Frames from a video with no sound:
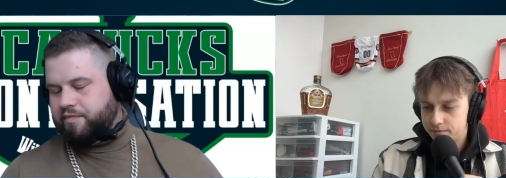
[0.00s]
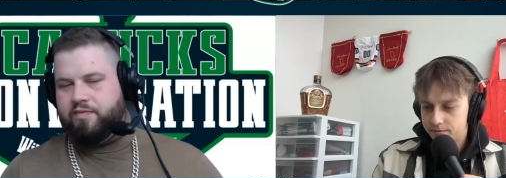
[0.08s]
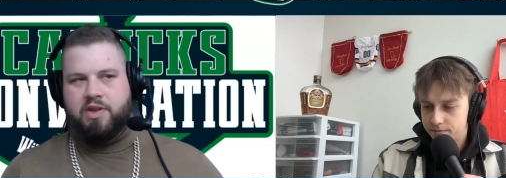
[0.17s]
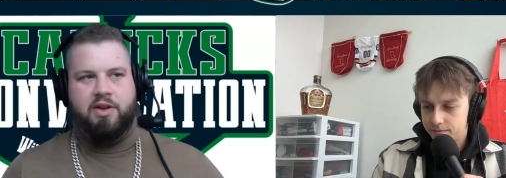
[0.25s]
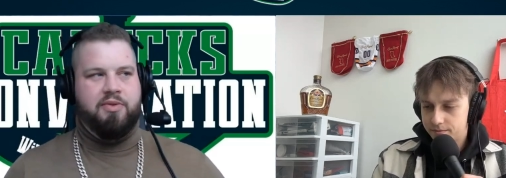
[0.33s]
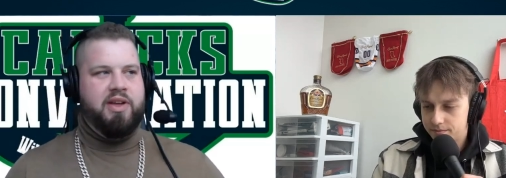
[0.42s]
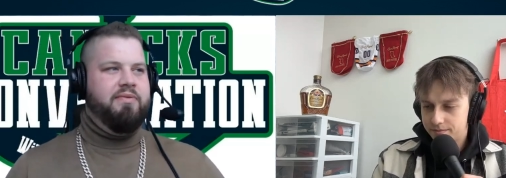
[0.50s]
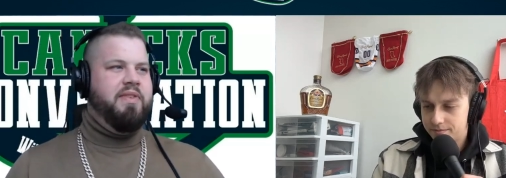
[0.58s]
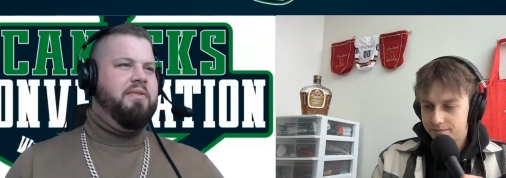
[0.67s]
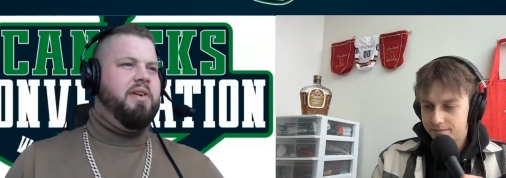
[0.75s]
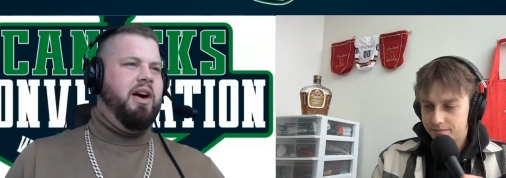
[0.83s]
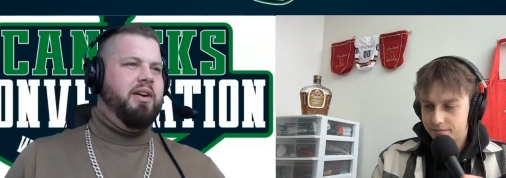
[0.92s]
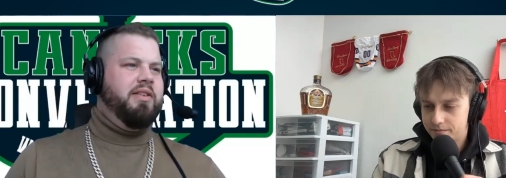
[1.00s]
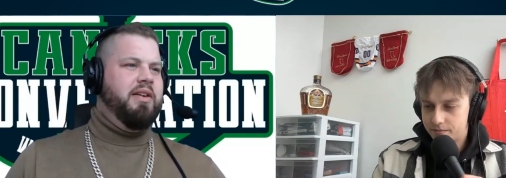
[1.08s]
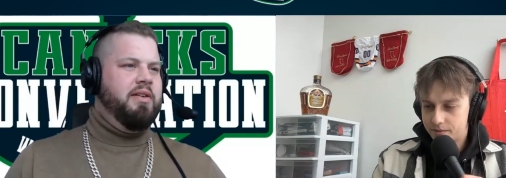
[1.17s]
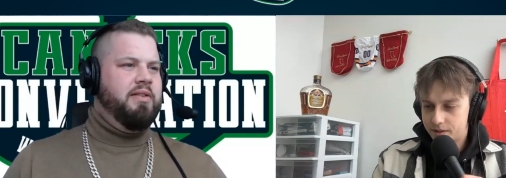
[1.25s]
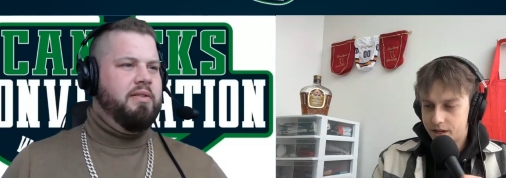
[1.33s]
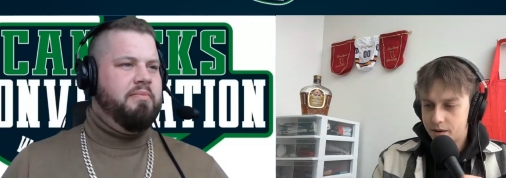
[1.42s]
Speaker 1: We've never hugged.
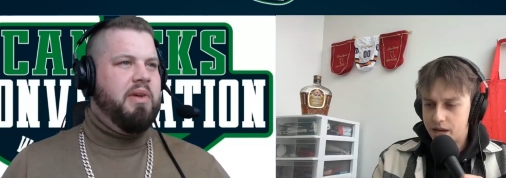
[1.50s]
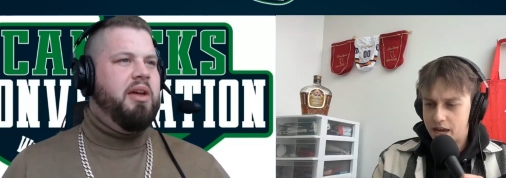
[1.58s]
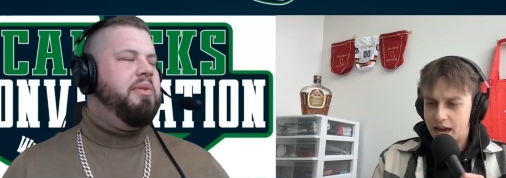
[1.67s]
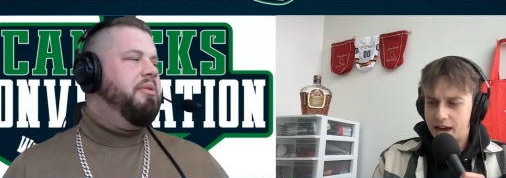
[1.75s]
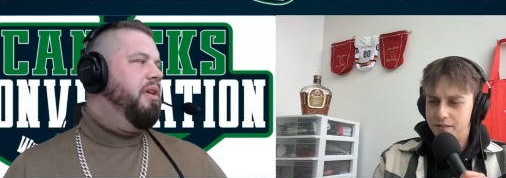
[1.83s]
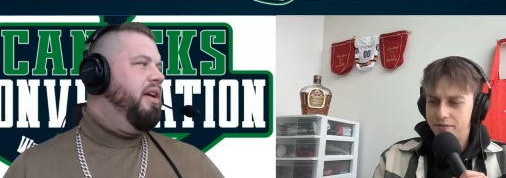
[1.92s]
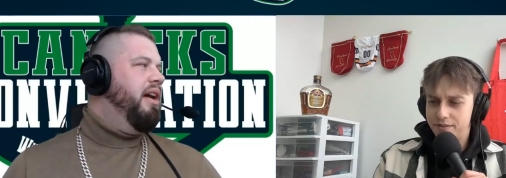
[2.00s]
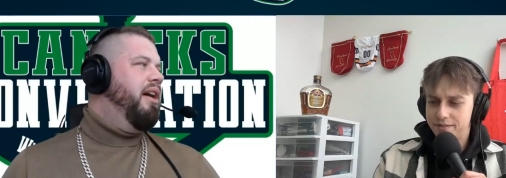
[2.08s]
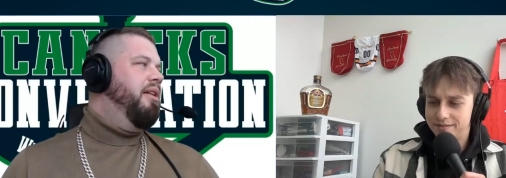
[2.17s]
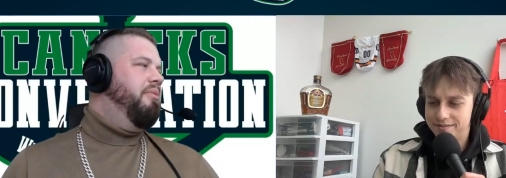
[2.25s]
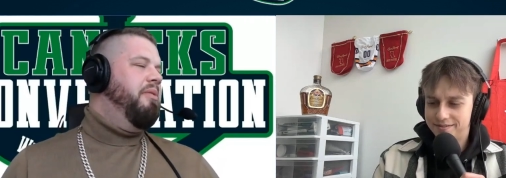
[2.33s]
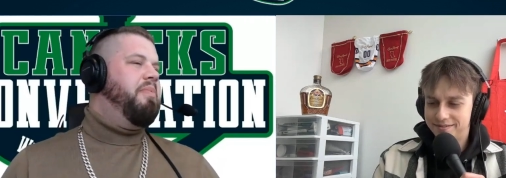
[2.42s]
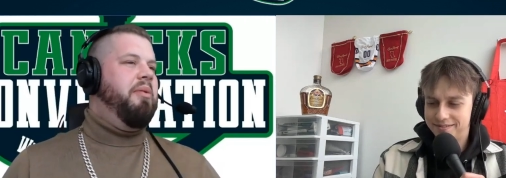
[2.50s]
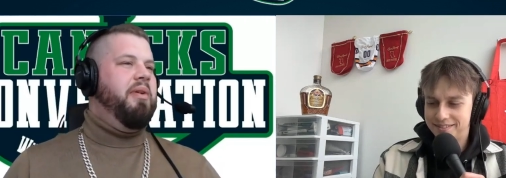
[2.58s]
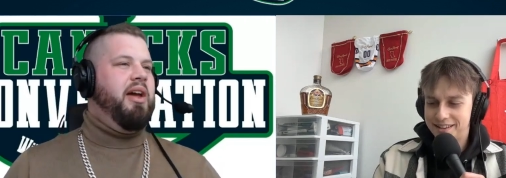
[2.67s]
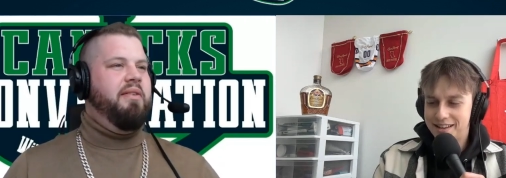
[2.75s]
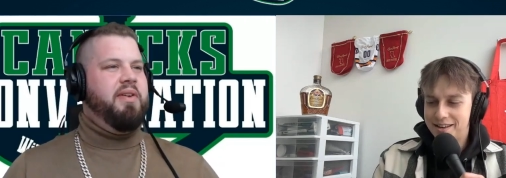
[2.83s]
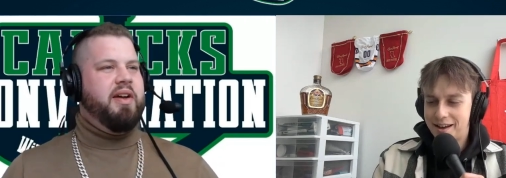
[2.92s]
Speaker 2: Maybe. Yeah, we have. We probably have,
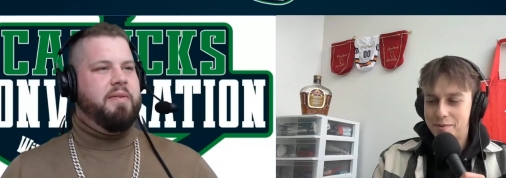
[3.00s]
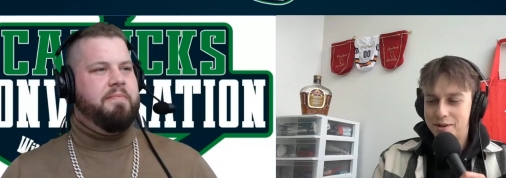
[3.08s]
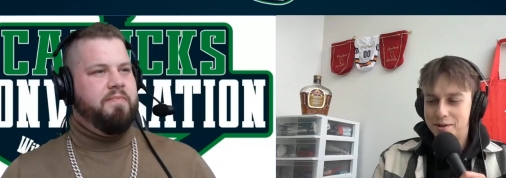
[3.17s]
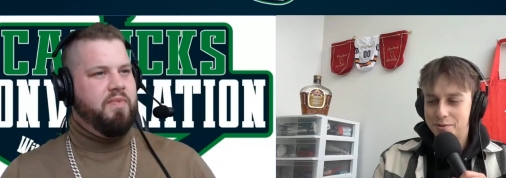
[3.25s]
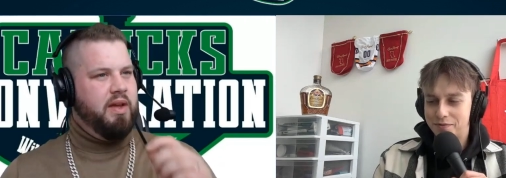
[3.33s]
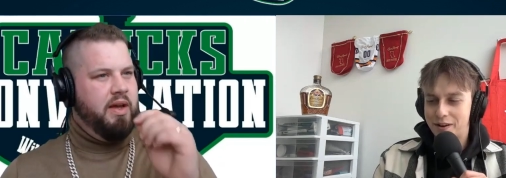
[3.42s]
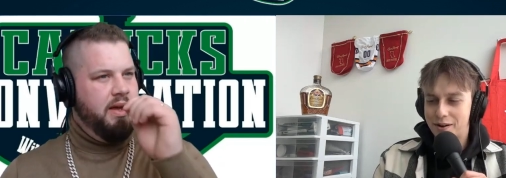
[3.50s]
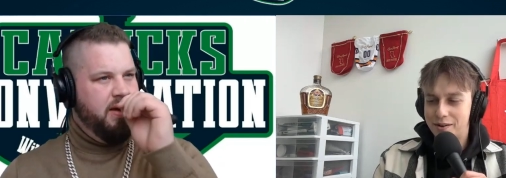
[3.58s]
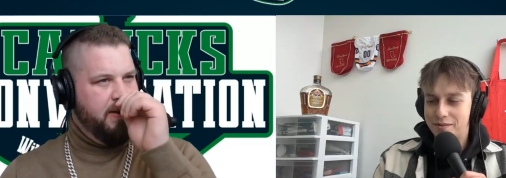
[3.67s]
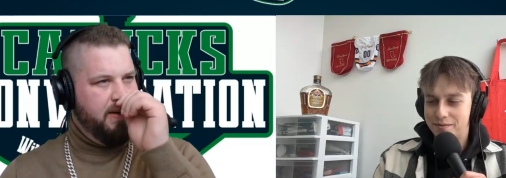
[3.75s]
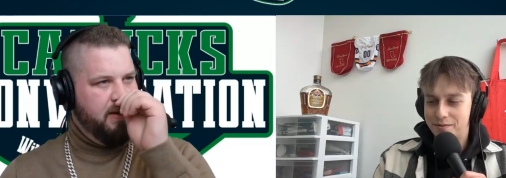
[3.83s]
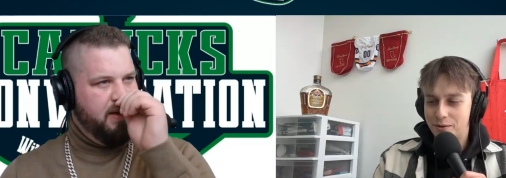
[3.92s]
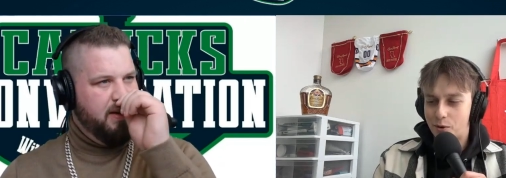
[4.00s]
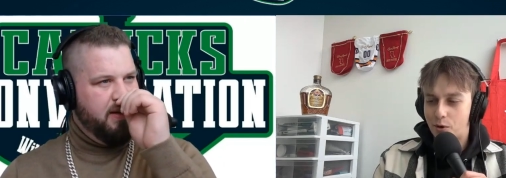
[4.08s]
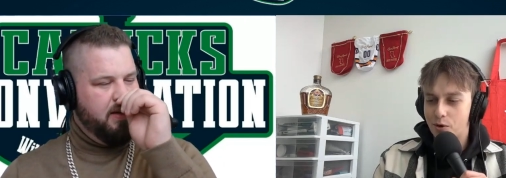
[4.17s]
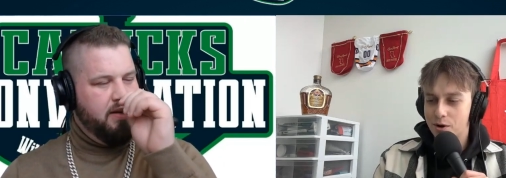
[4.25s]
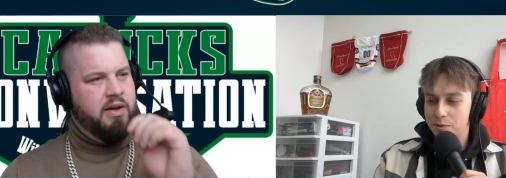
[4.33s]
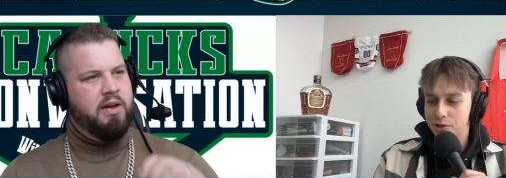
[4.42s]
yeah. I mean, it was very
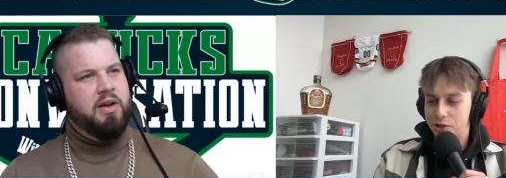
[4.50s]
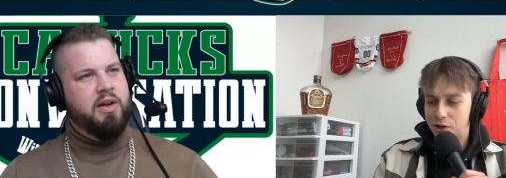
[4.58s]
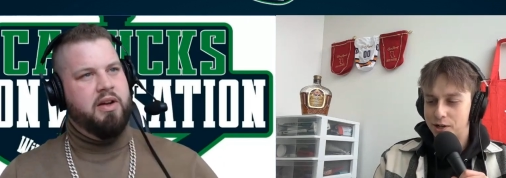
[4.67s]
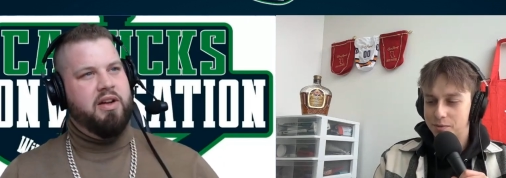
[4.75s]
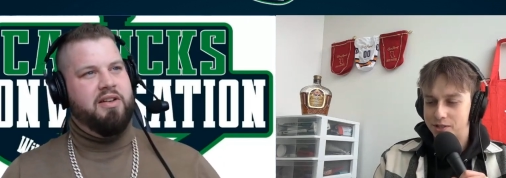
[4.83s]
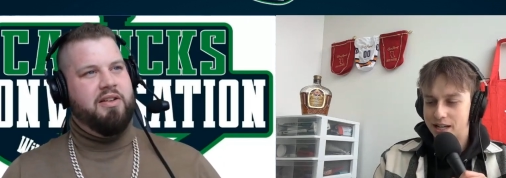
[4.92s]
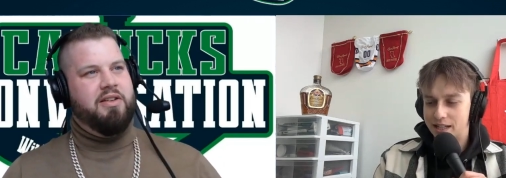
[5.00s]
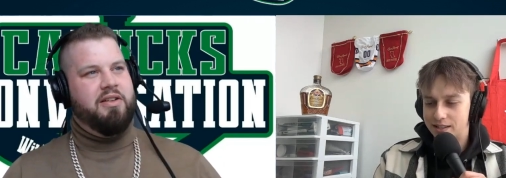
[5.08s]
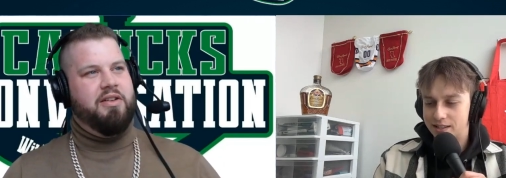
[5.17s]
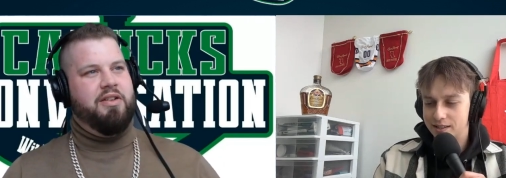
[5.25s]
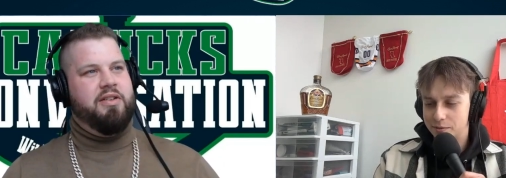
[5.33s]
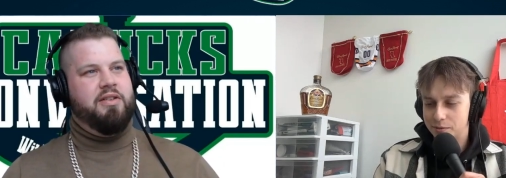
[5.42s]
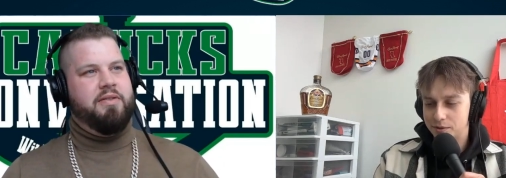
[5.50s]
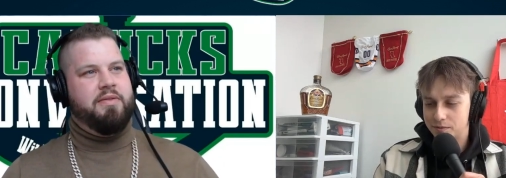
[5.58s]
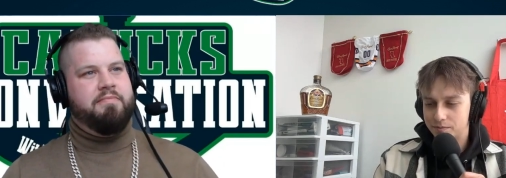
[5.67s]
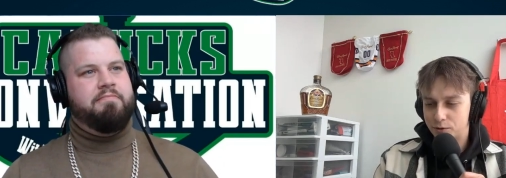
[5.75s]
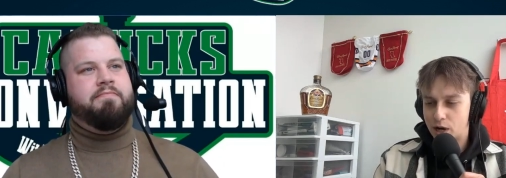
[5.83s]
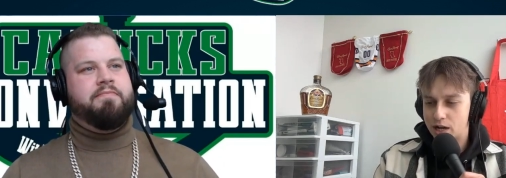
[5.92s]
horrible circumstances. It was
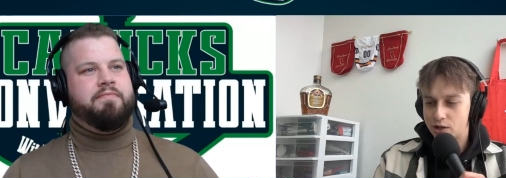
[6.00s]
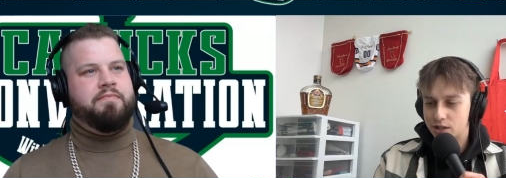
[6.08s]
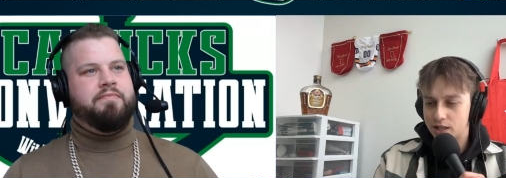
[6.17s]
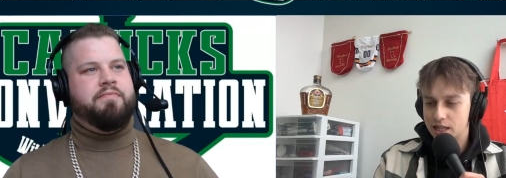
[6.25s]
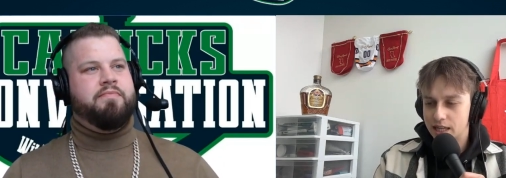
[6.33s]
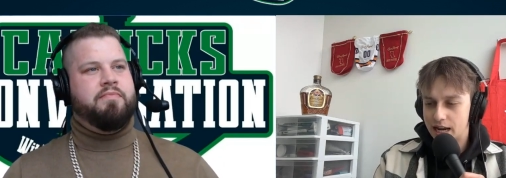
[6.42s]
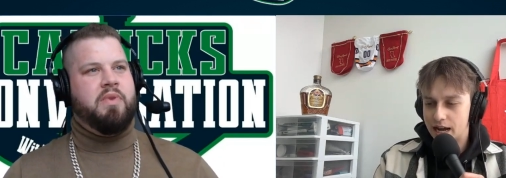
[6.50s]
a tragic thing that